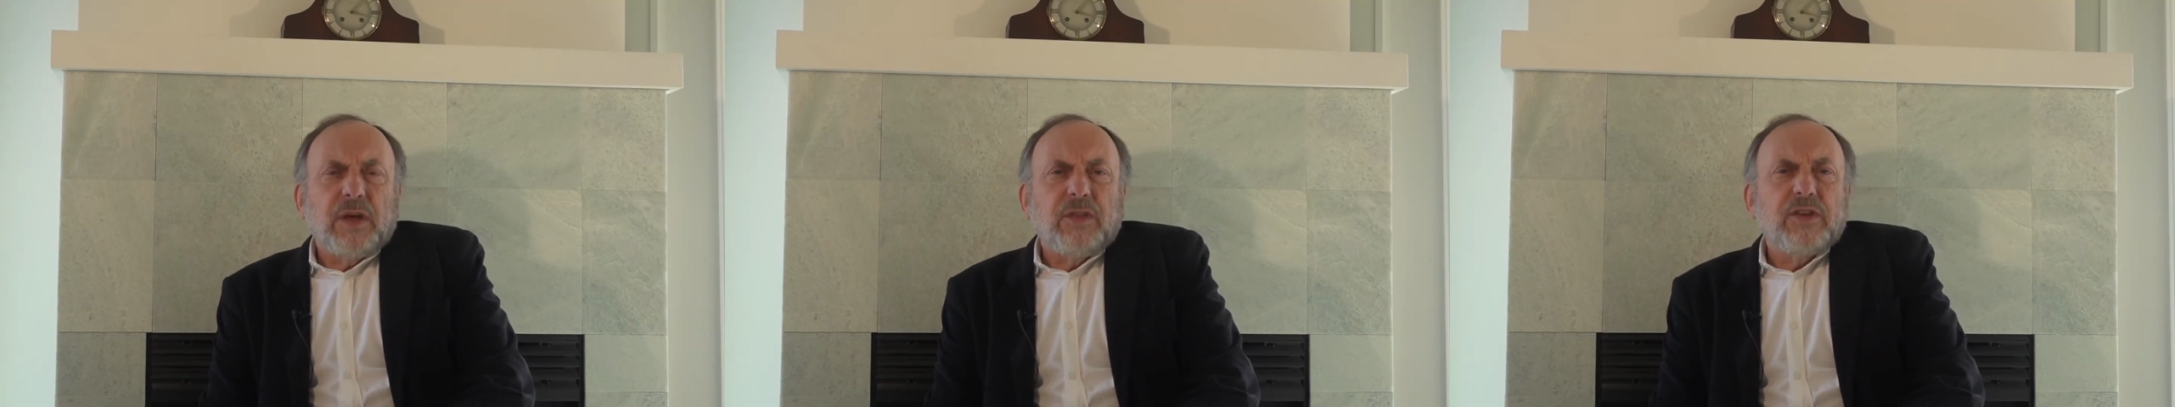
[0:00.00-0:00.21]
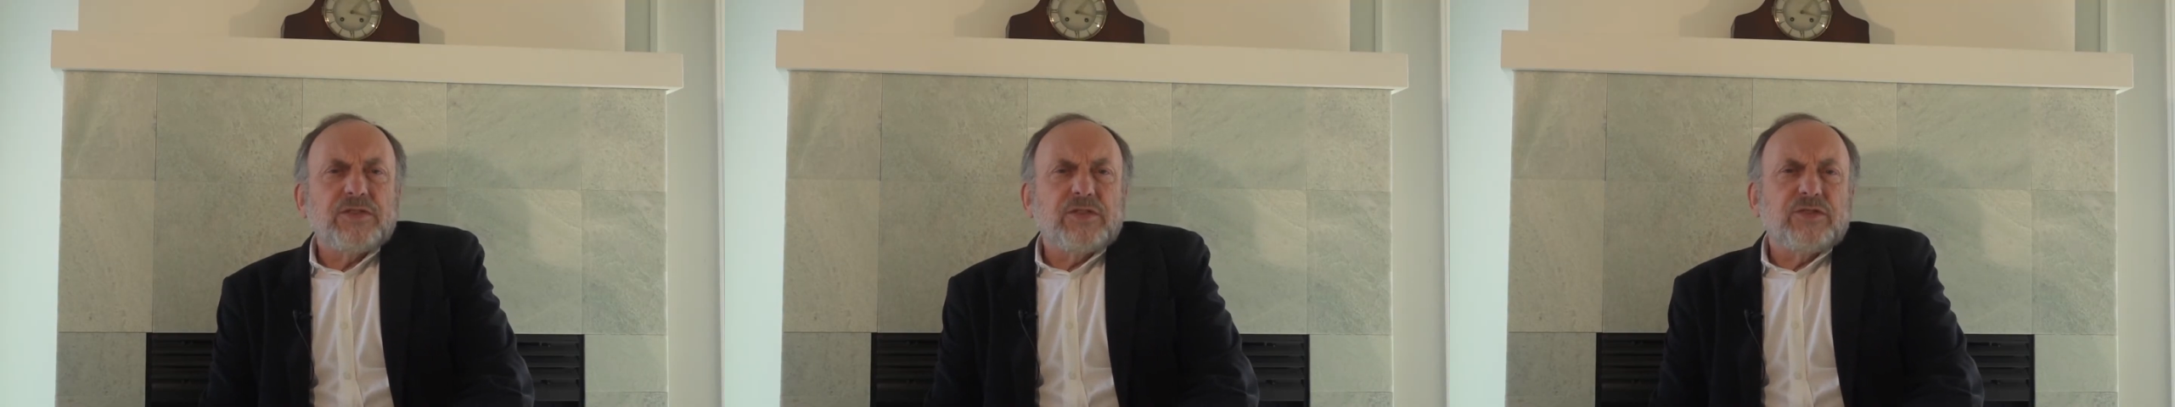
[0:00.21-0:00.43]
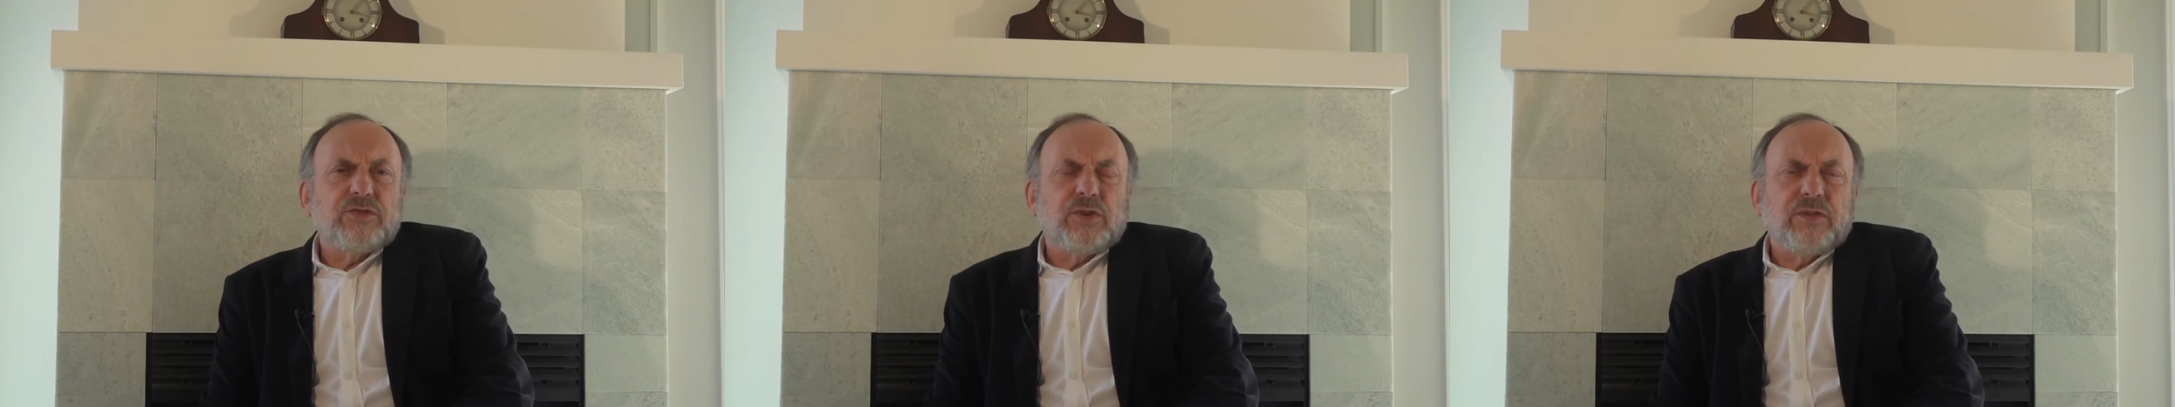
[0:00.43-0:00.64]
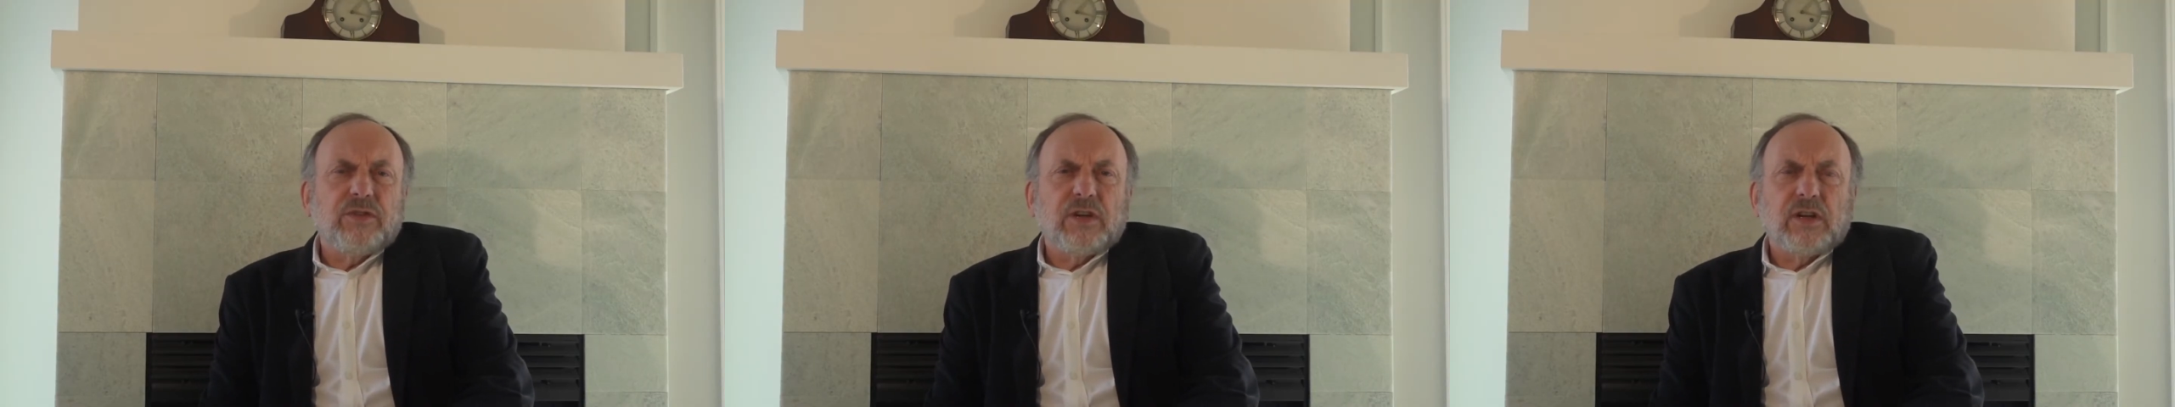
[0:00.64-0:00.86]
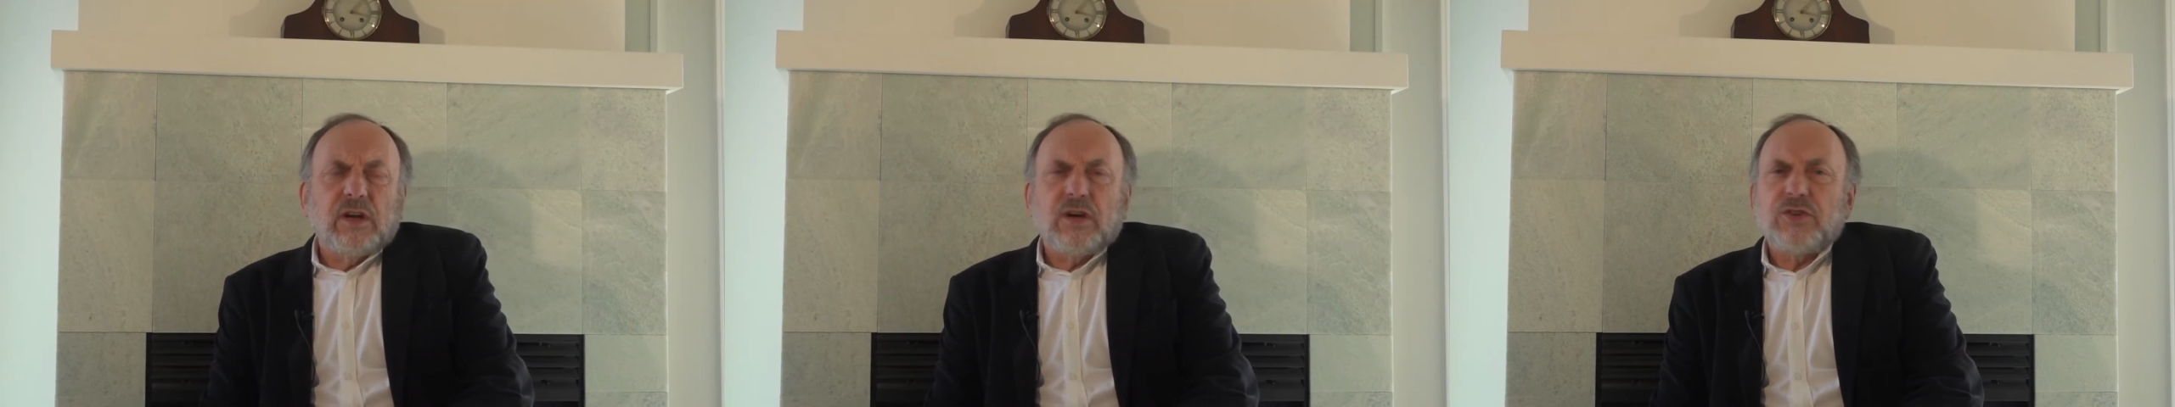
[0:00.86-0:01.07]
and this is
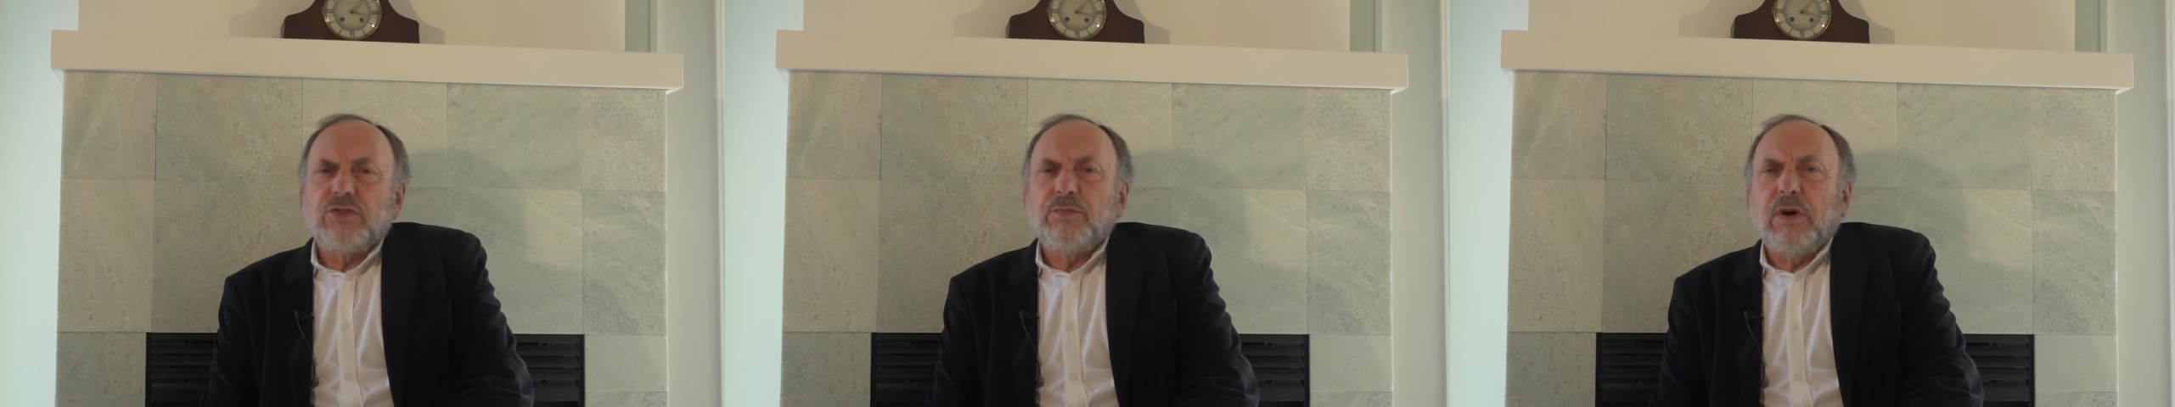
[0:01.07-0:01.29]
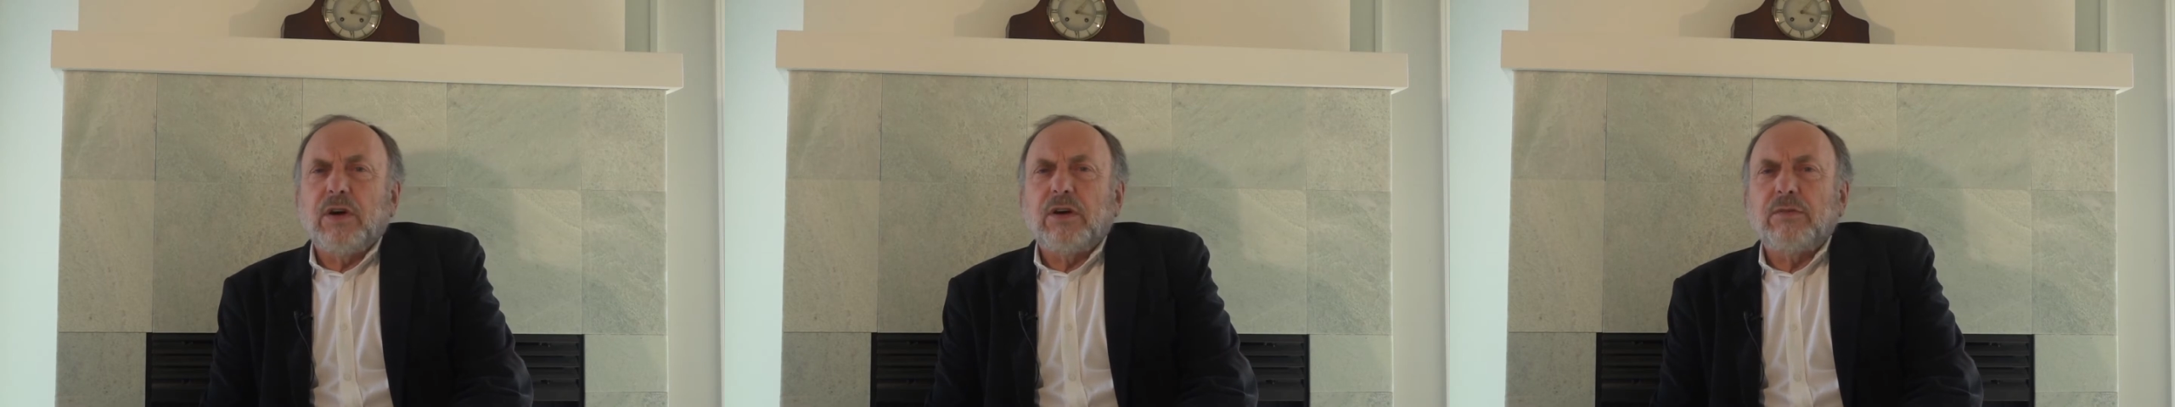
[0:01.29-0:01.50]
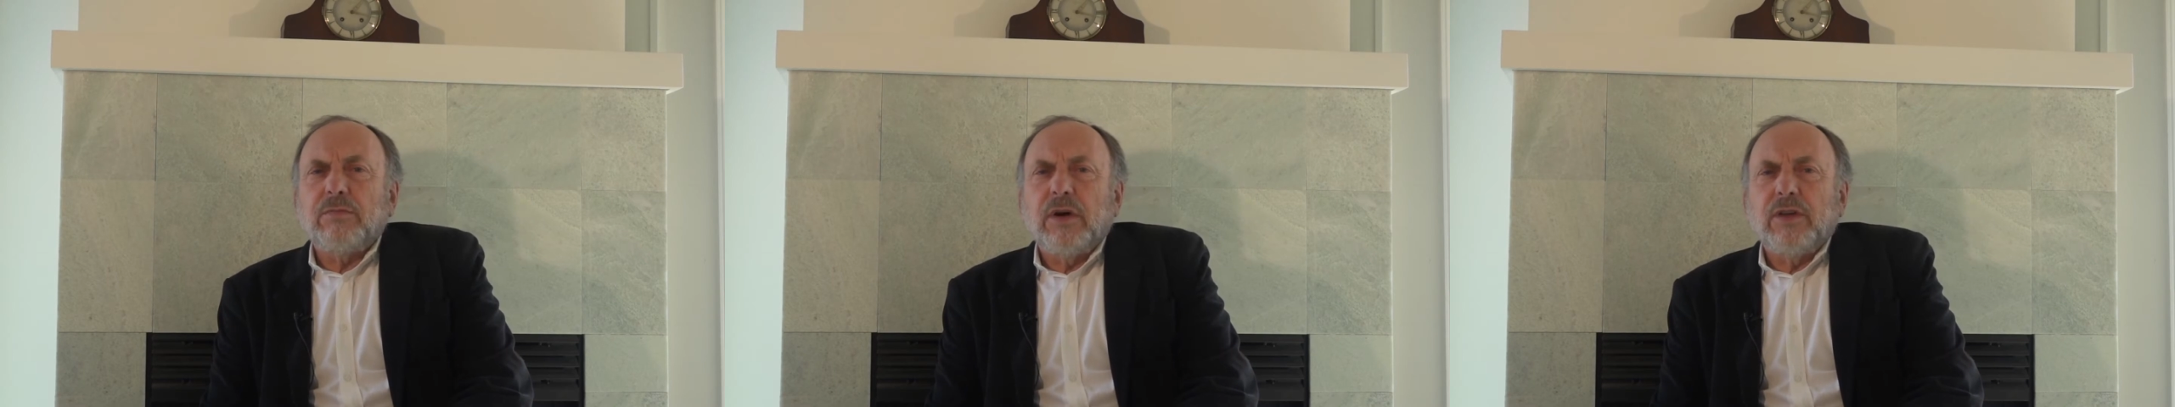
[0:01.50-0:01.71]
driven in large part